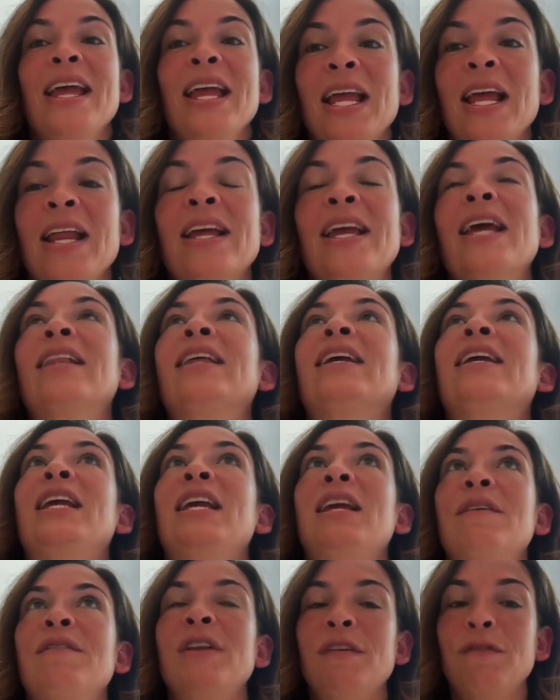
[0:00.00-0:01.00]
and again, like
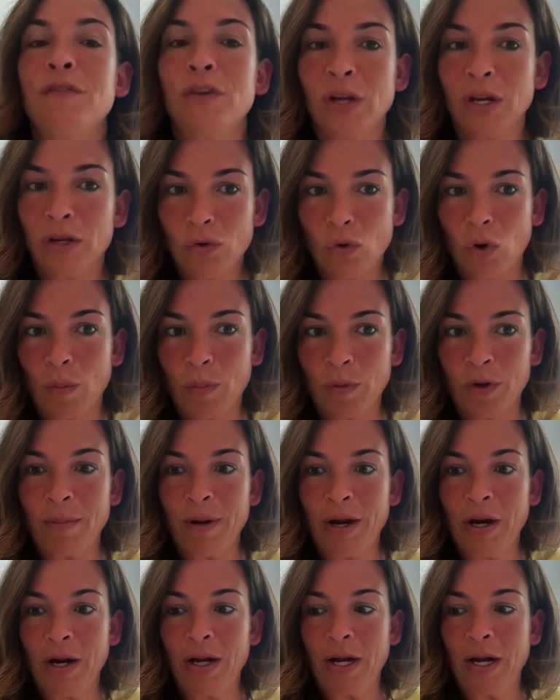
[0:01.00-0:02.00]
even if you're in corporate
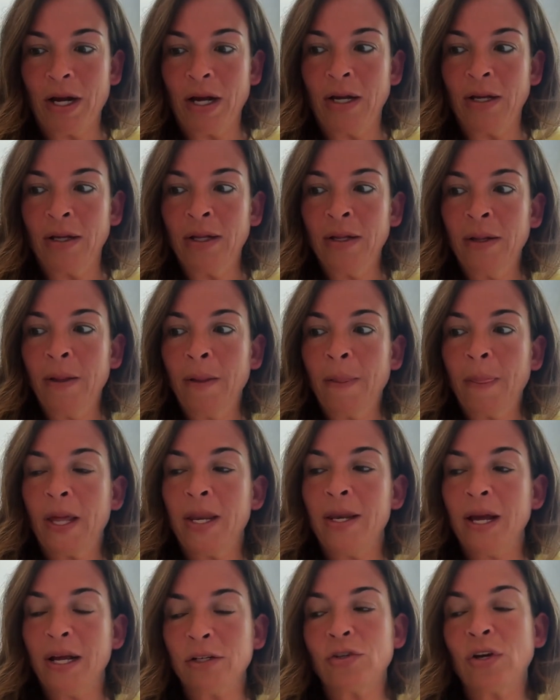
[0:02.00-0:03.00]
America
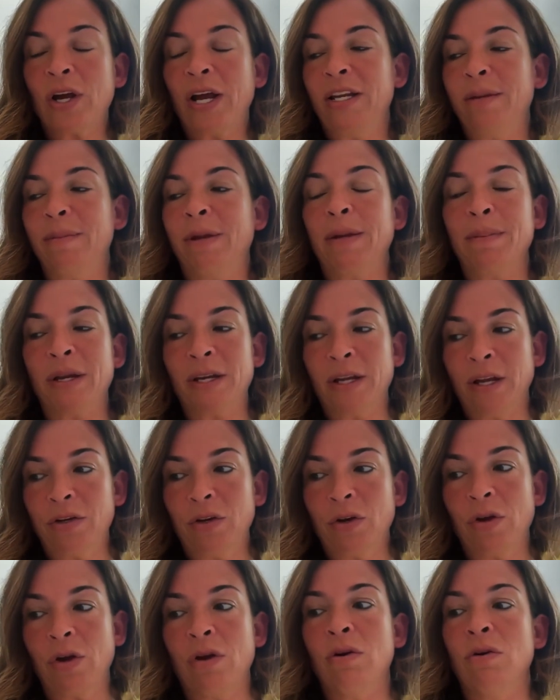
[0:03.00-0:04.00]
and not trying to make money on
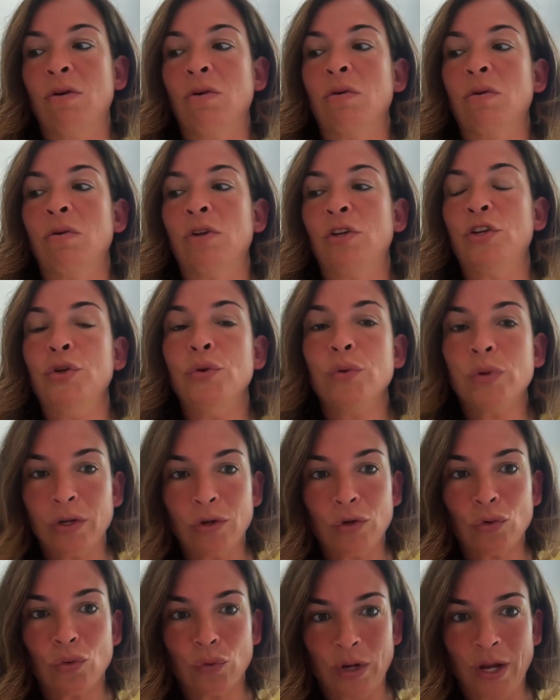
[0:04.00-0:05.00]
your own, you
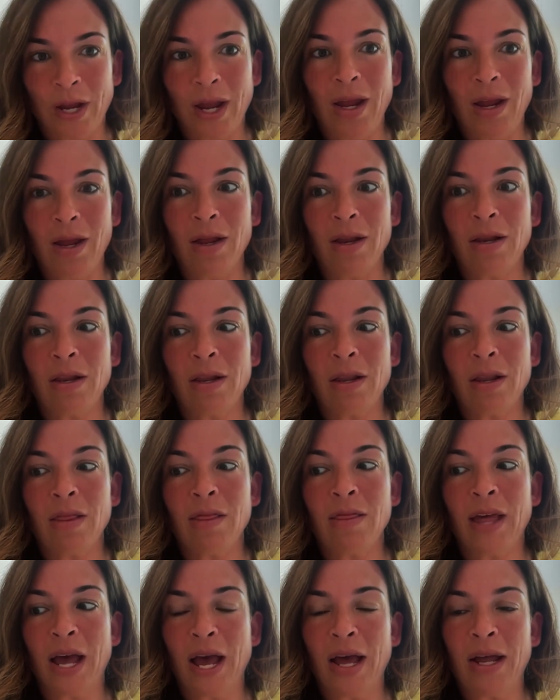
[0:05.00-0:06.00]
can create
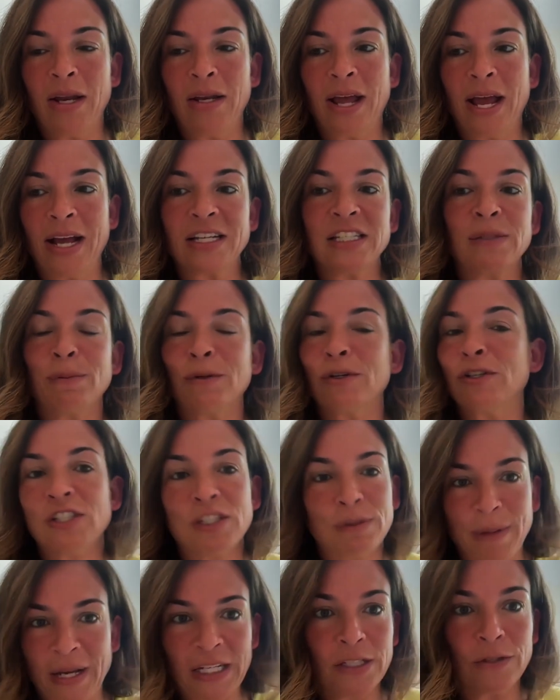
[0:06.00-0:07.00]
that expert
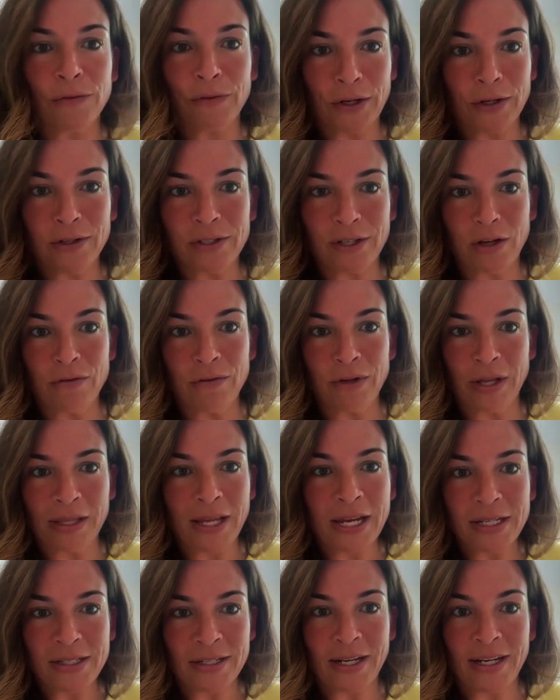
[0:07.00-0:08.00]
space for yourself on
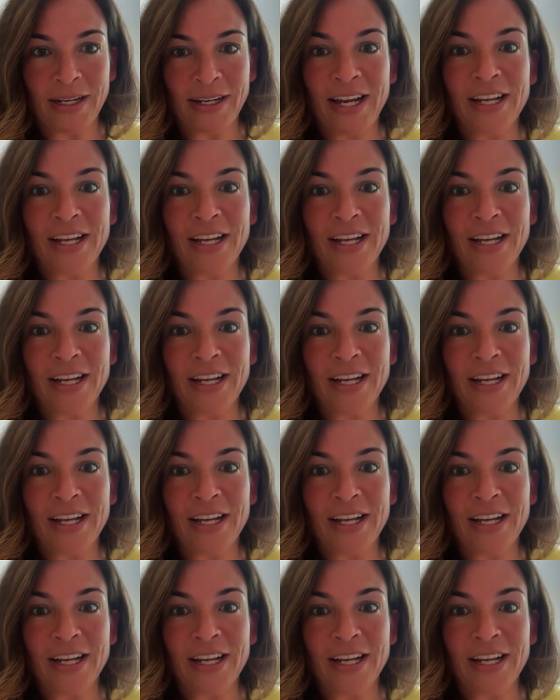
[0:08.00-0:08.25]
LinkedIn